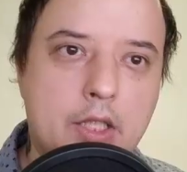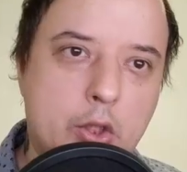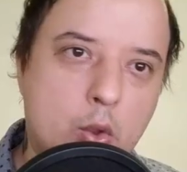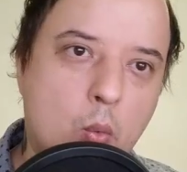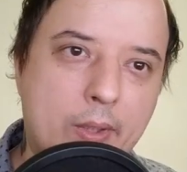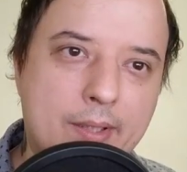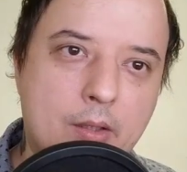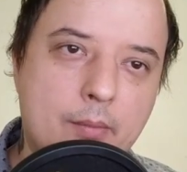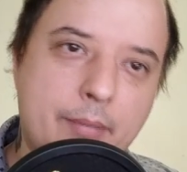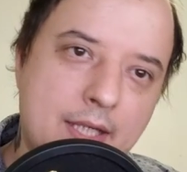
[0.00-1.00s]
You
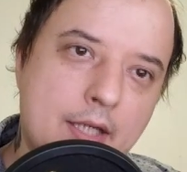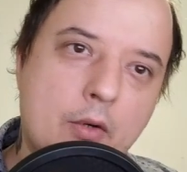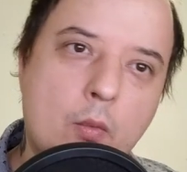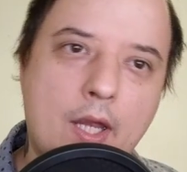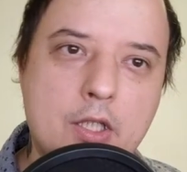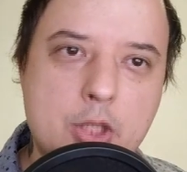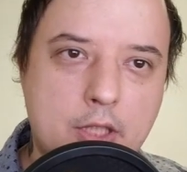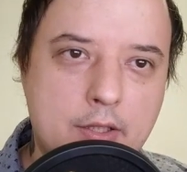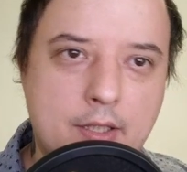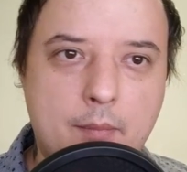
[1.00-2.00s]
will be
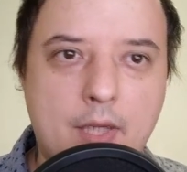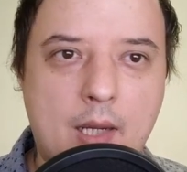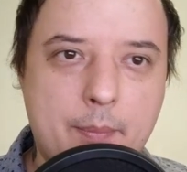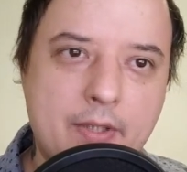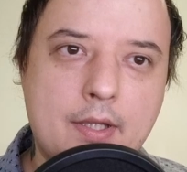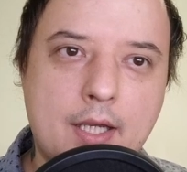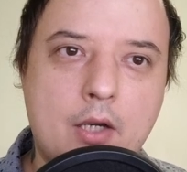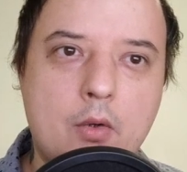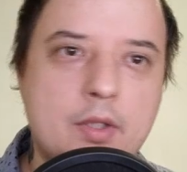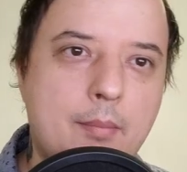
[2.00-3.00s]
arranging them up and
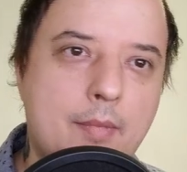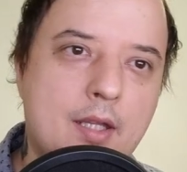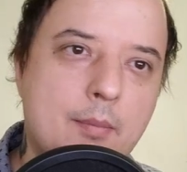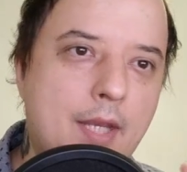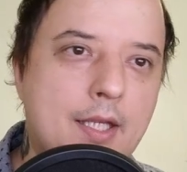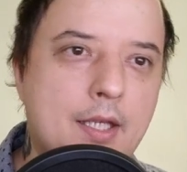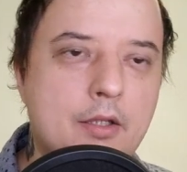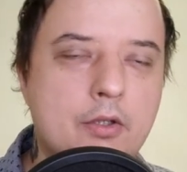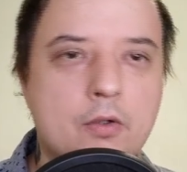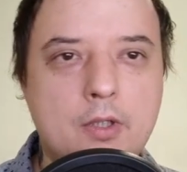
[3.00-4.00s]
down and
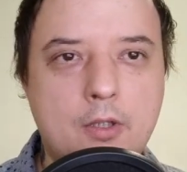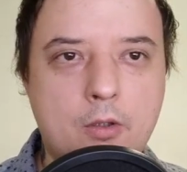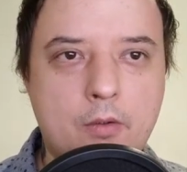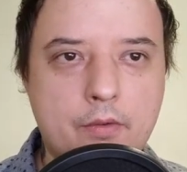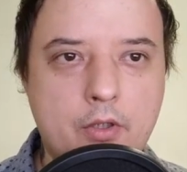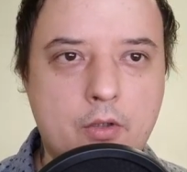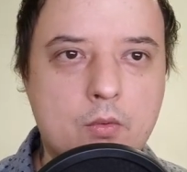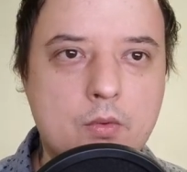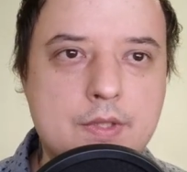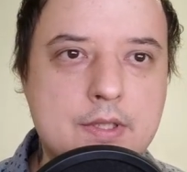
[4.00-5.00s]
making your little,
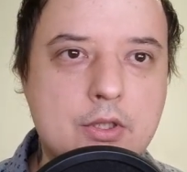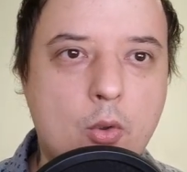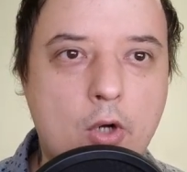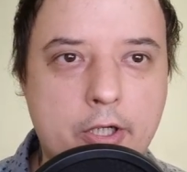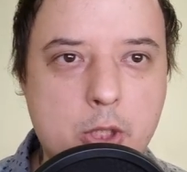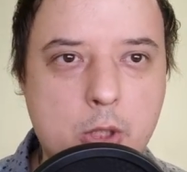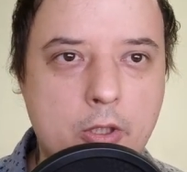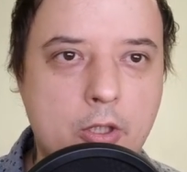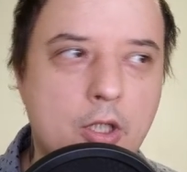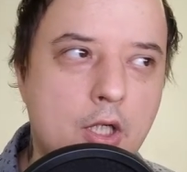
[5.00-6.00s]

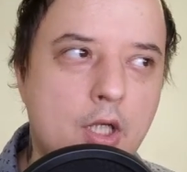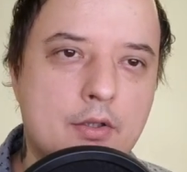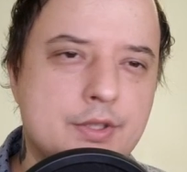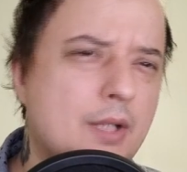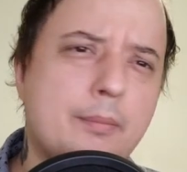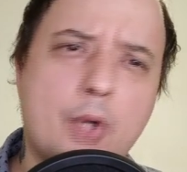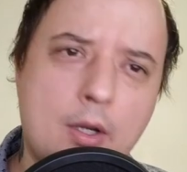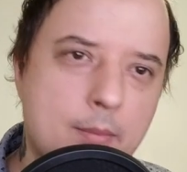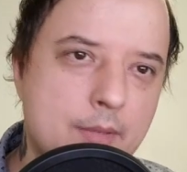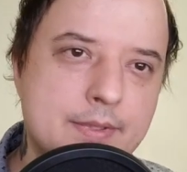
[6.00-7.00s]
structure. Some
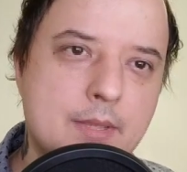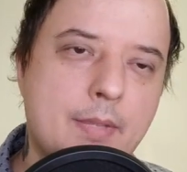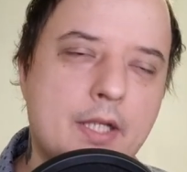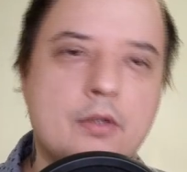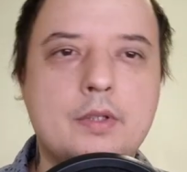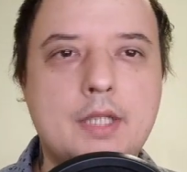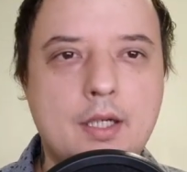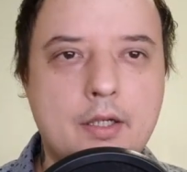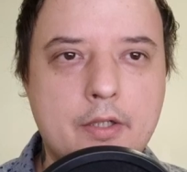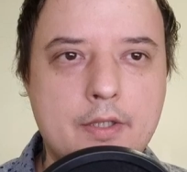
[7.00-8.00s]
problems depend on the
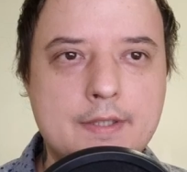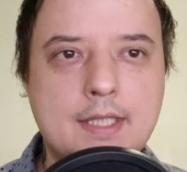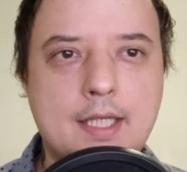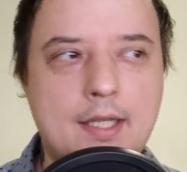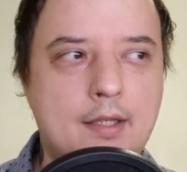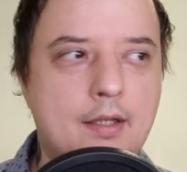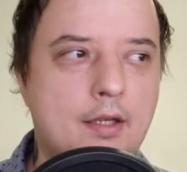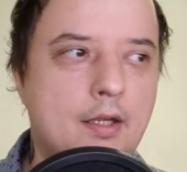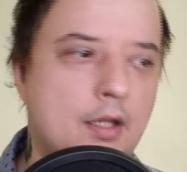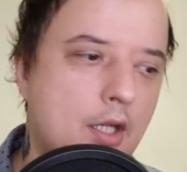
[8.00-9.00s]
others, and